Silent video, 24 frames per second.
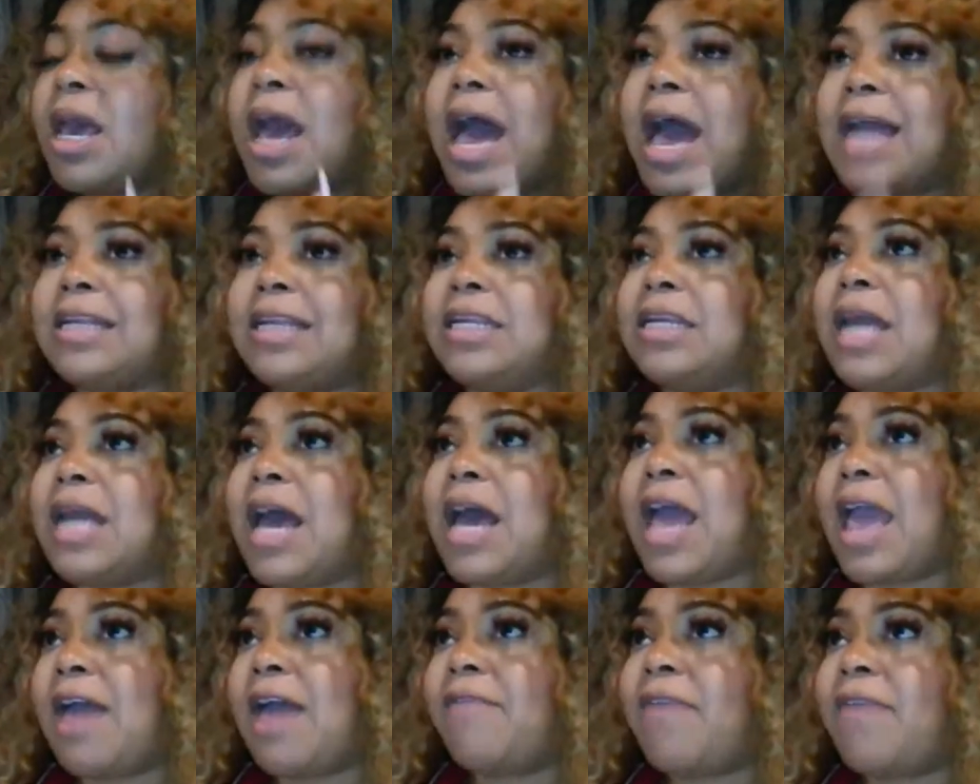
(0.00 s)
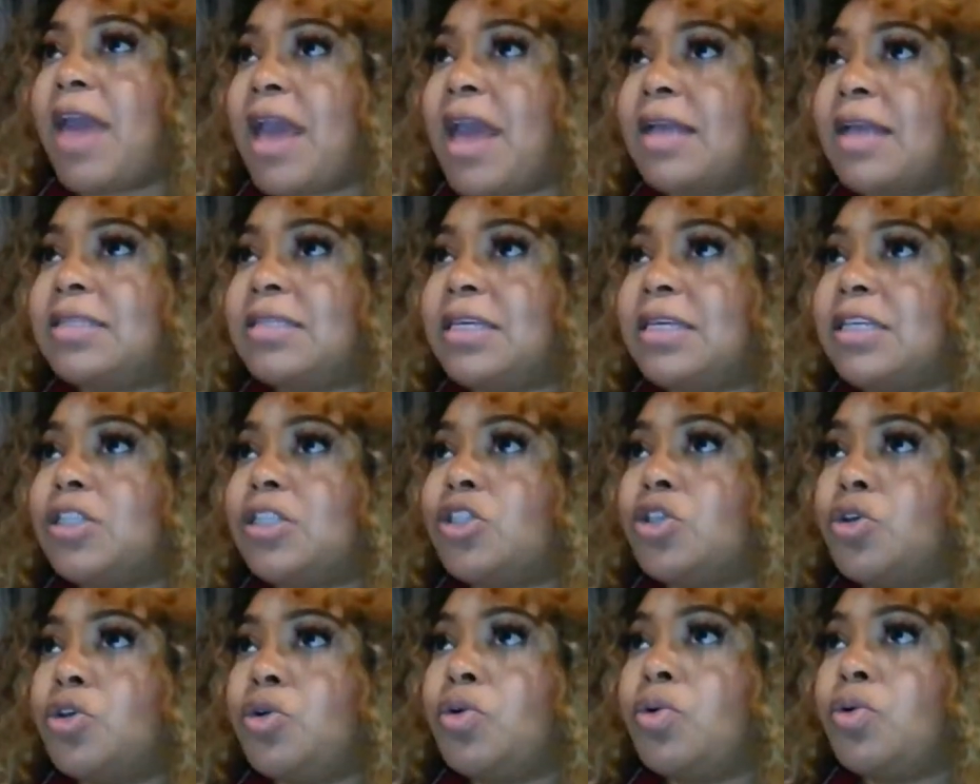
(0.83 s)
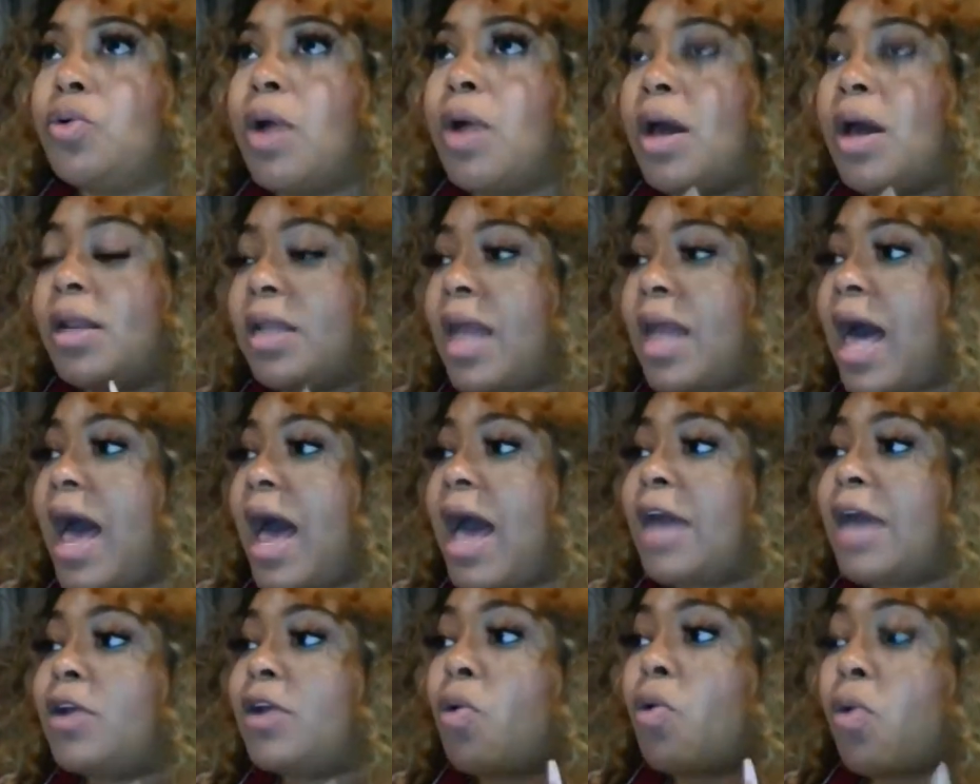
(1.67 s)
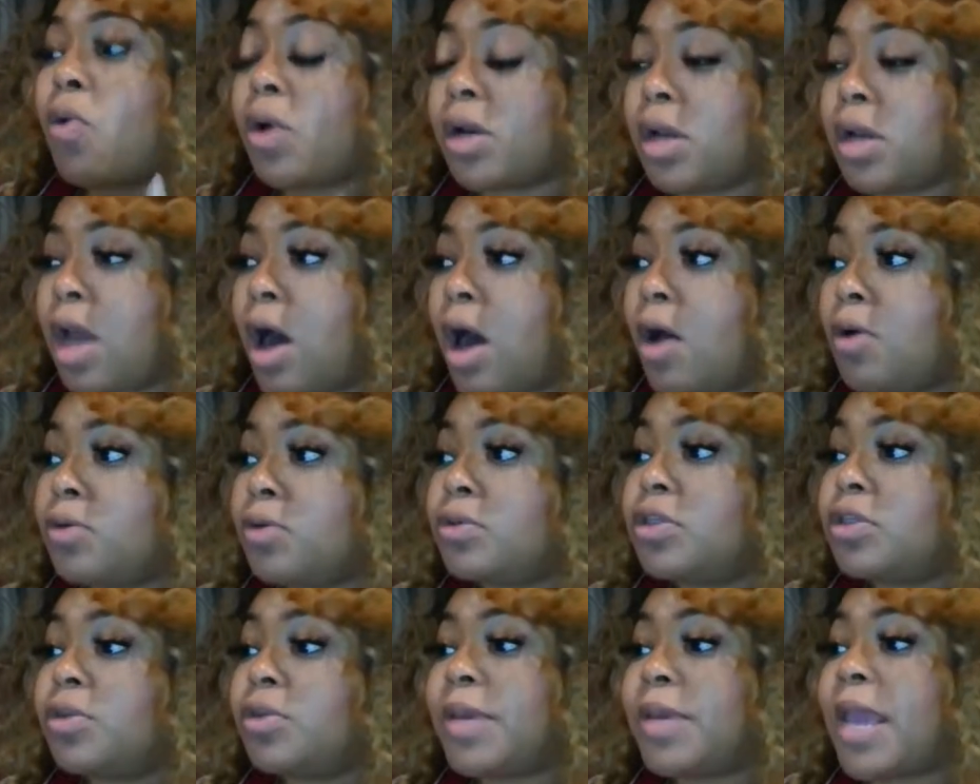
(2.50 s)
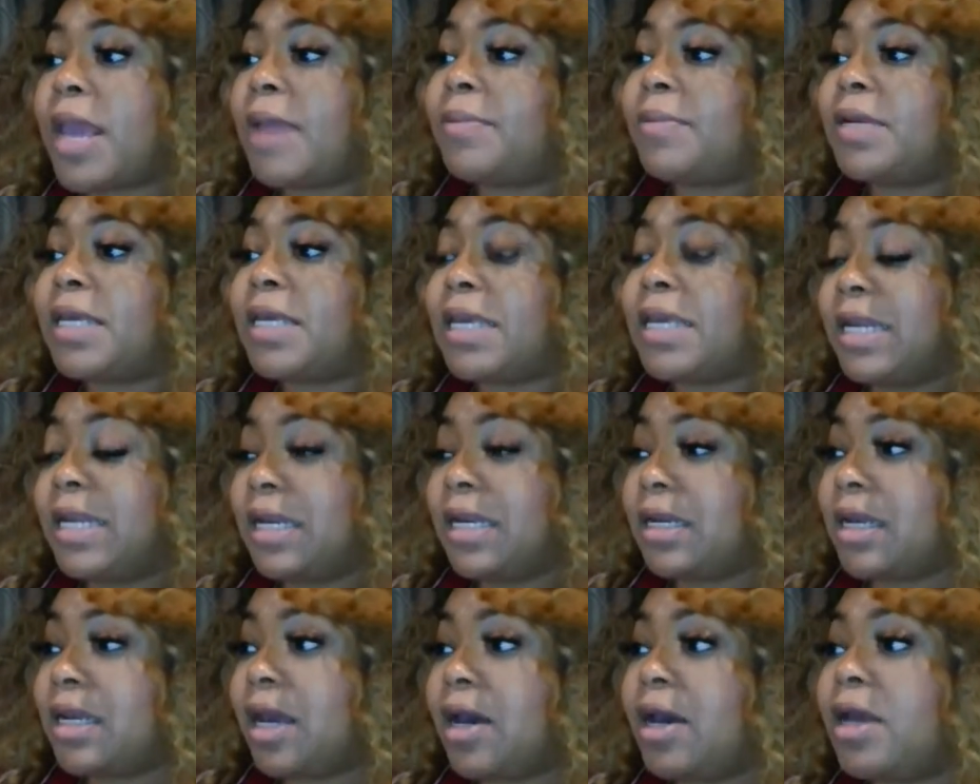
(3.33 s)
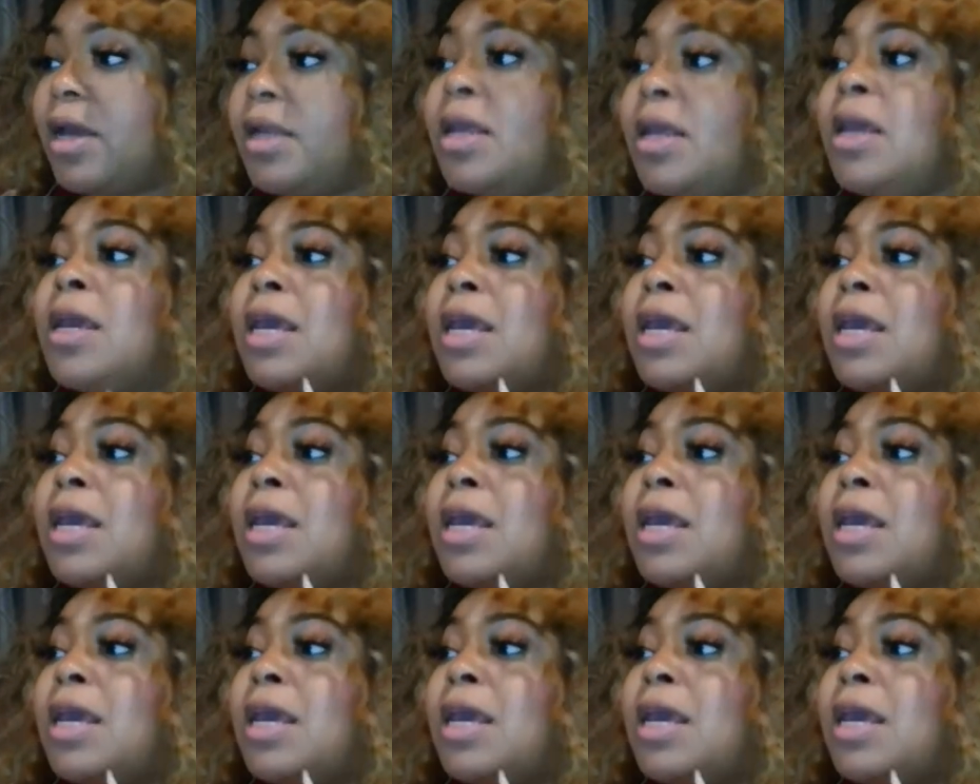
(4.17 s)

I did not have access to a line or a loan to be able to get it done.